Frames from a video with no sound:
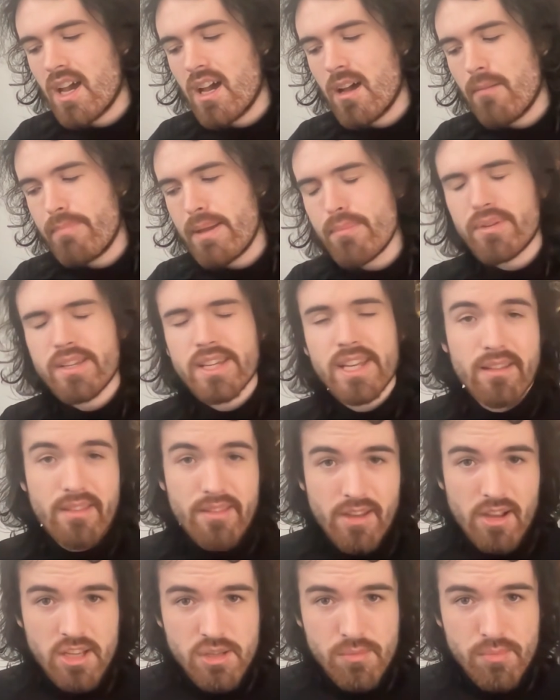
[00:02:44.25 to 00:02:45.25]
people to get
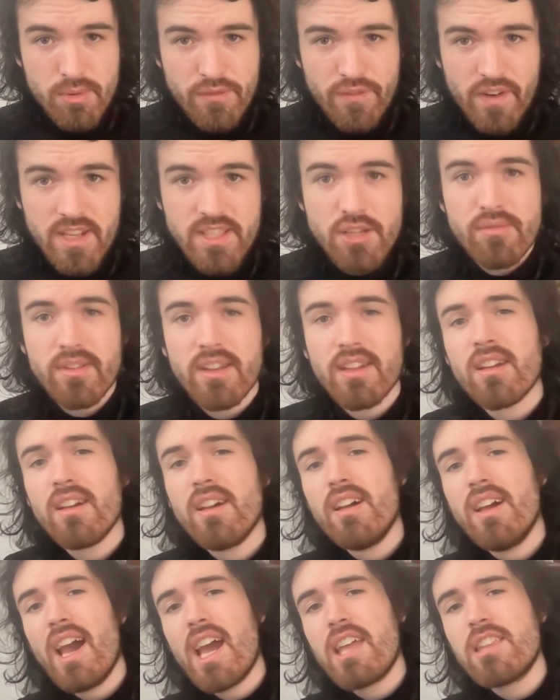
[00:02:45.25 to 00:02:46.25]
started with fine-tuning,
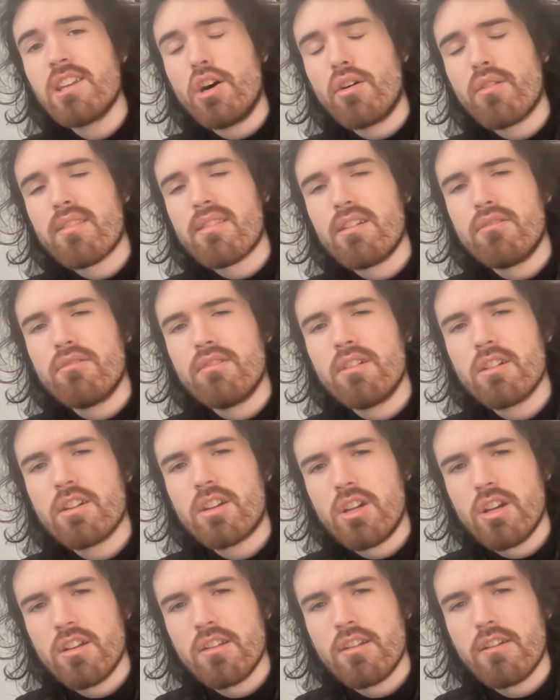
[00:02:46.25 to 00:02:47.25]
and also
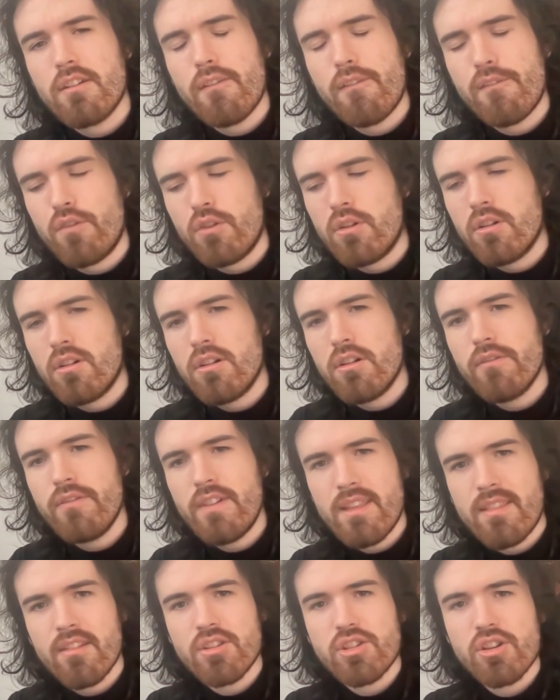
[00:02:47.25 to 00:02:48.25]
good for
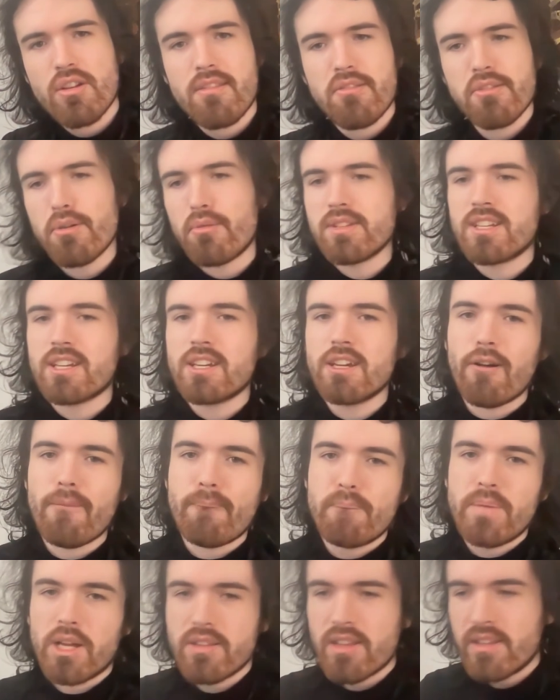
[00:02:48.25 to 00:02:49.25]
researchers who don't want to go and
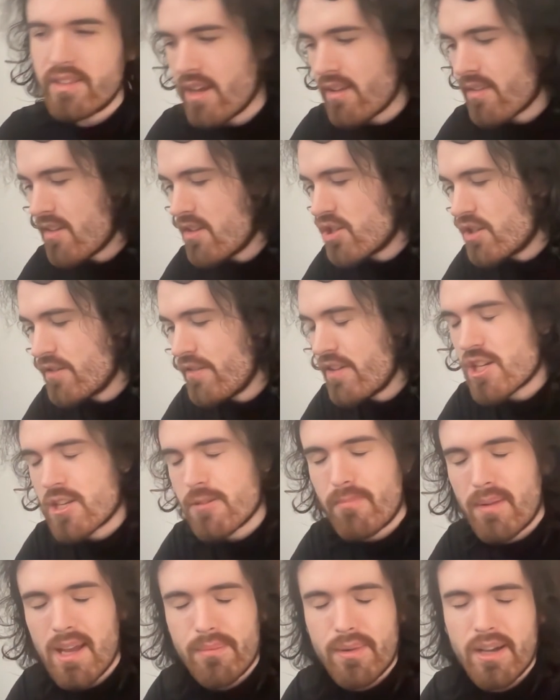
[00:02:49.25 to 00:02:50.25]
build a data generation
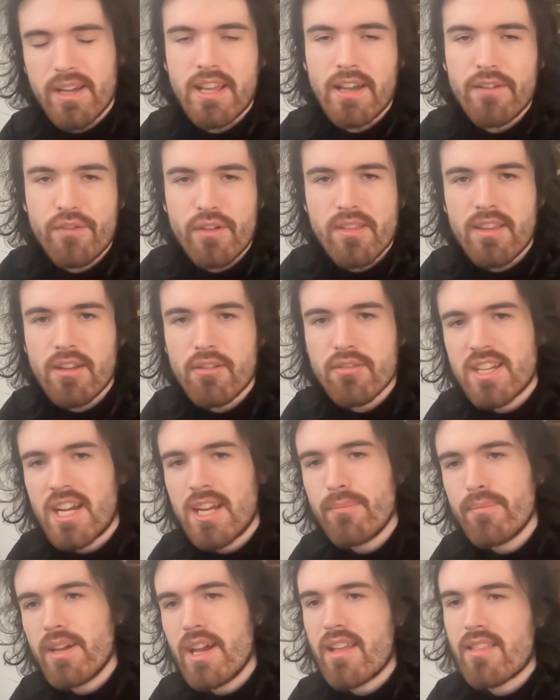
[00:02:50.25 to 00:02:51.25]
pipeline every single
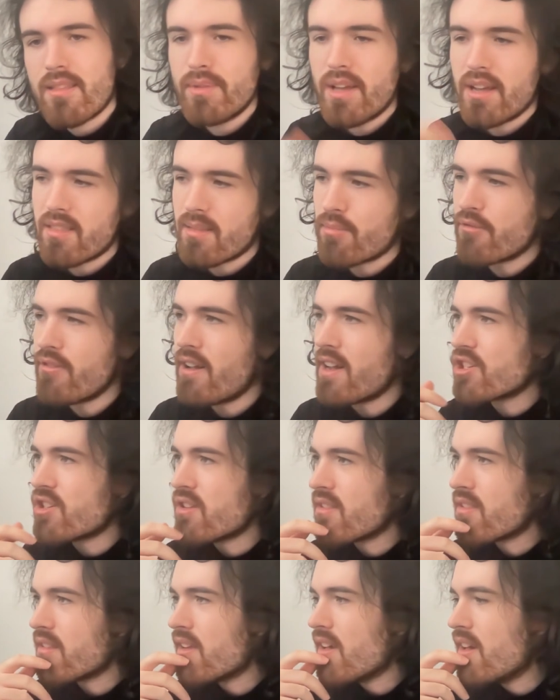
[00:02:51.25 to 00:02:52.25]
time. It has some nice
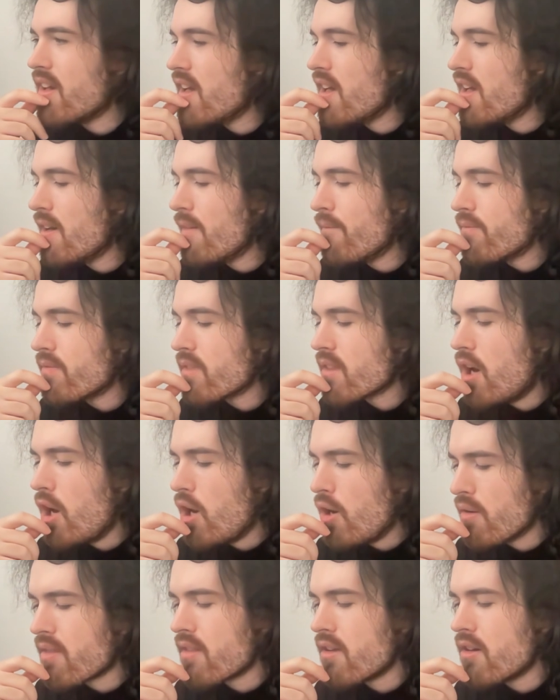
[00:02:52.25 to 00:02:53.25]
abstractions, and
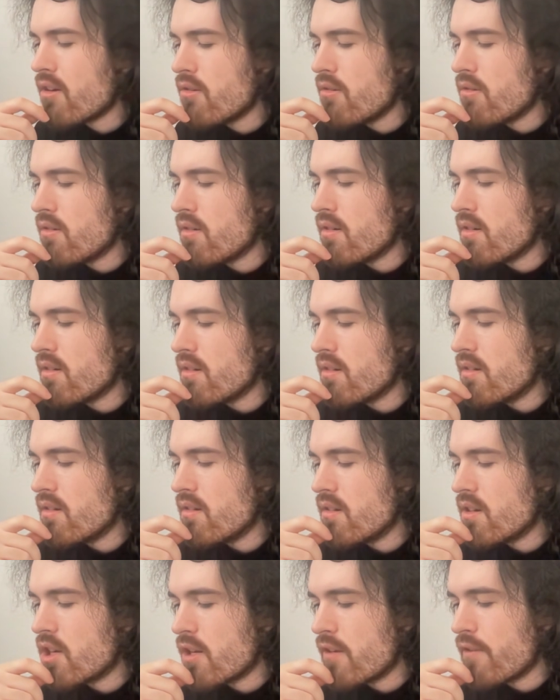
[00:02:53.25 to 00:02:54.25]
also
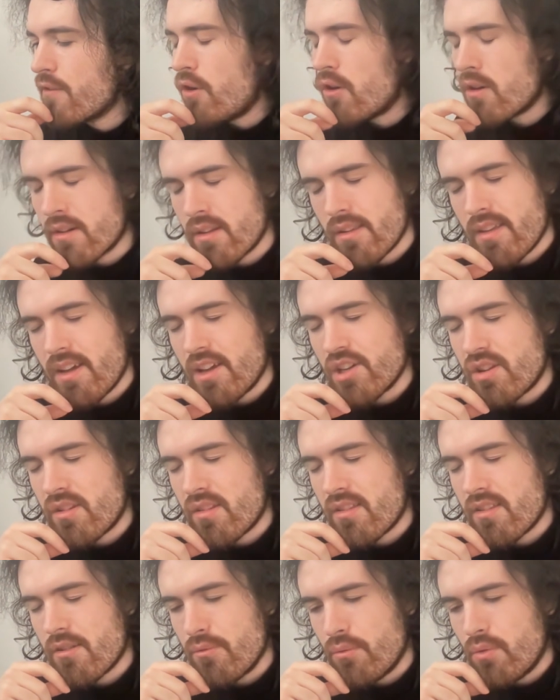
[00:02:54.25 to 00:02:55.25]
good for
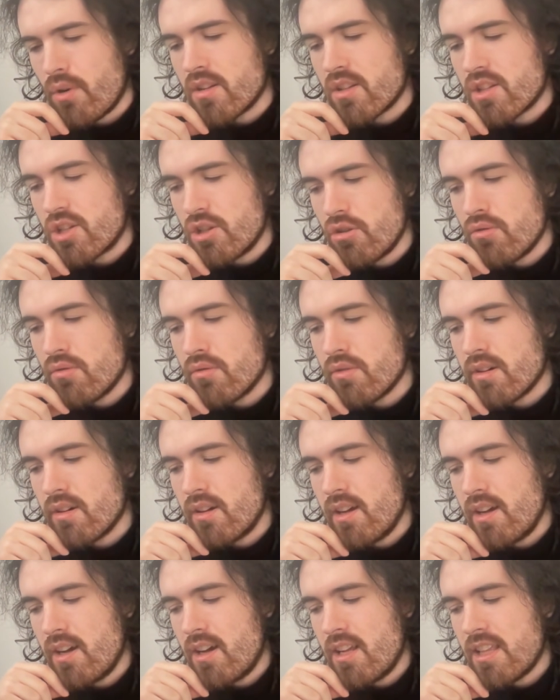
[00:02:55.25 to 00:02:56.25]
organizations that want to
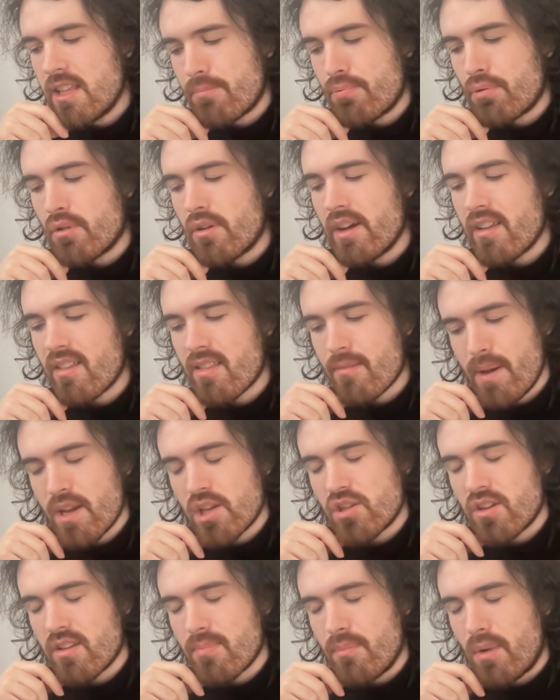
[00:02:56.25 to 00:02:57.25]
deploy
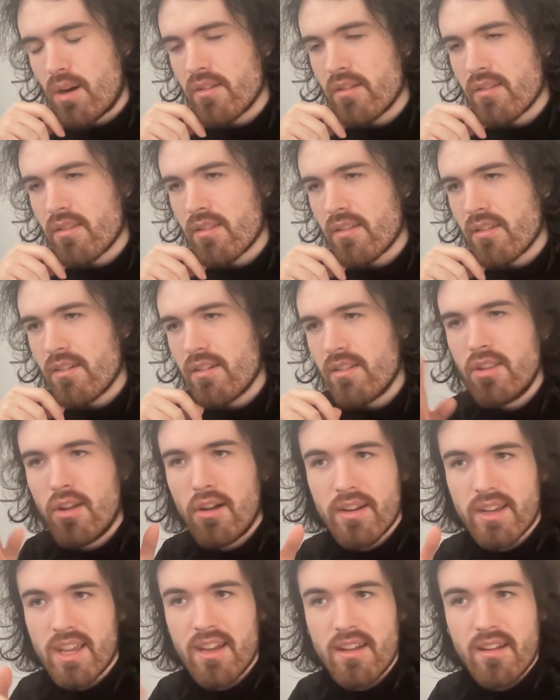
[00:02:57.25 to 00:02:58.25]
specialist models,
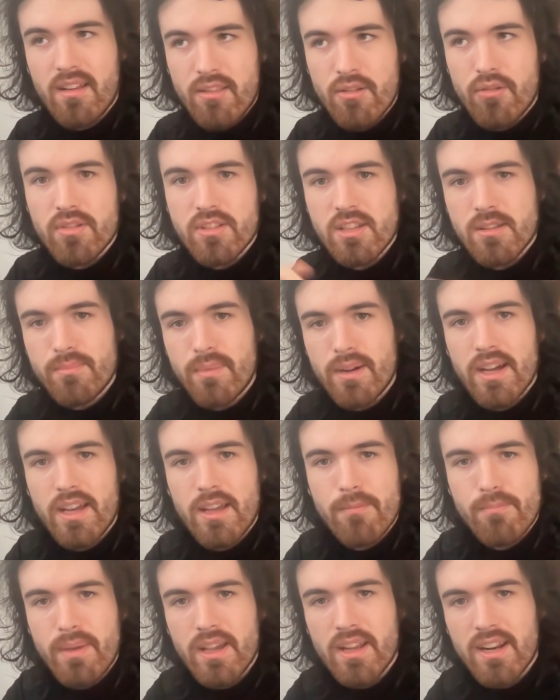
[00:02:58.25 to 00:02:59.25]
not get extorted
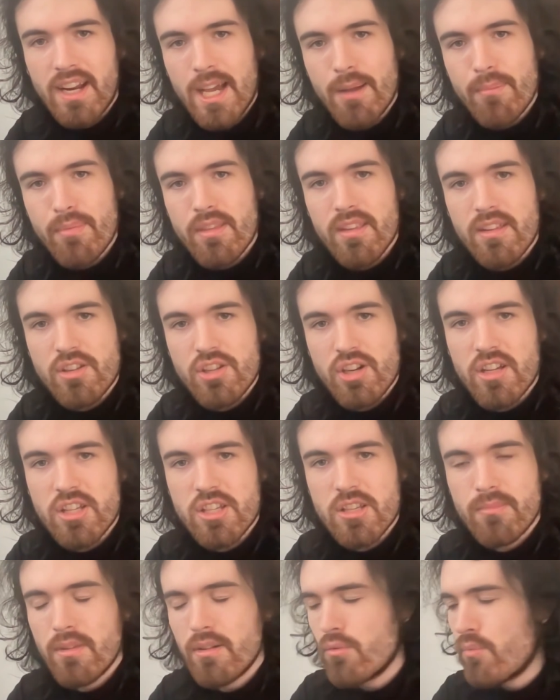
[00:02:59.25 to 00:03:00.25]
by big labs that charge
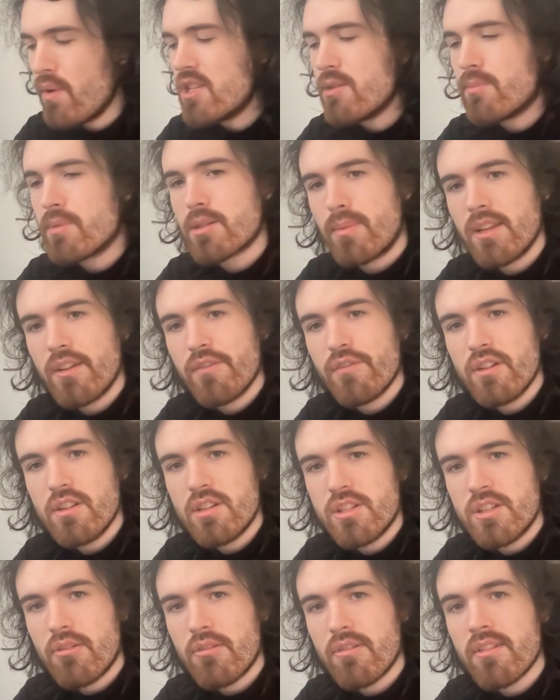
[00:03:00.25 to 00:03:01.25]
them way too much money for
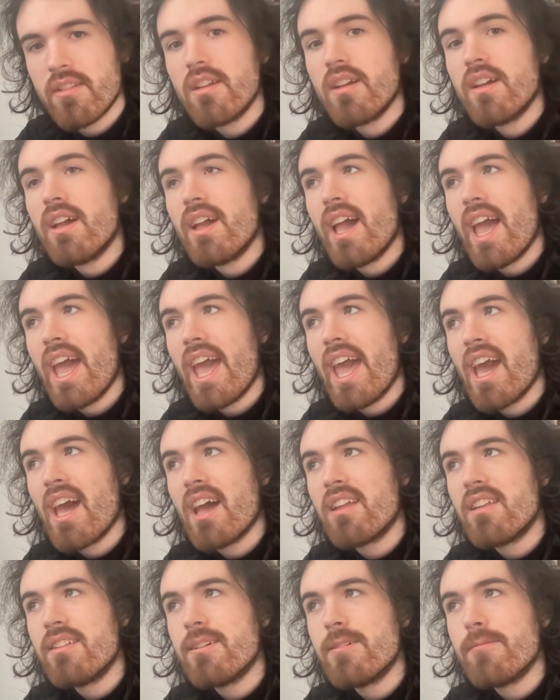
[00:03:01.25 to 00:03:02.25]
each token,
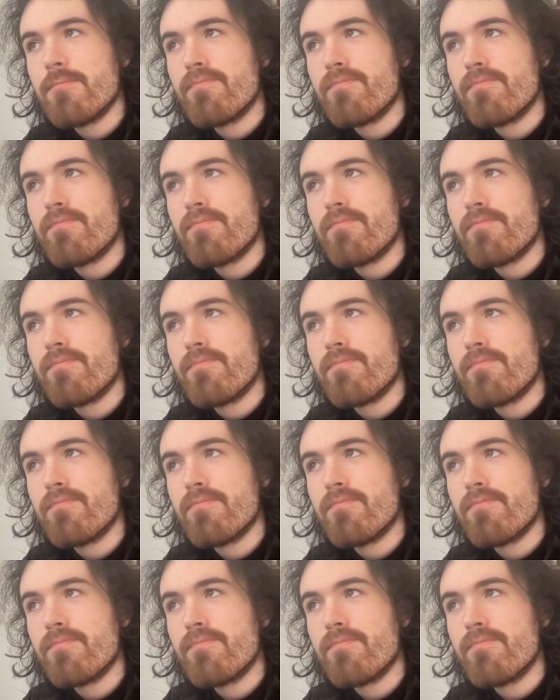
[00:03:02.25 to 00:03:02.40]
and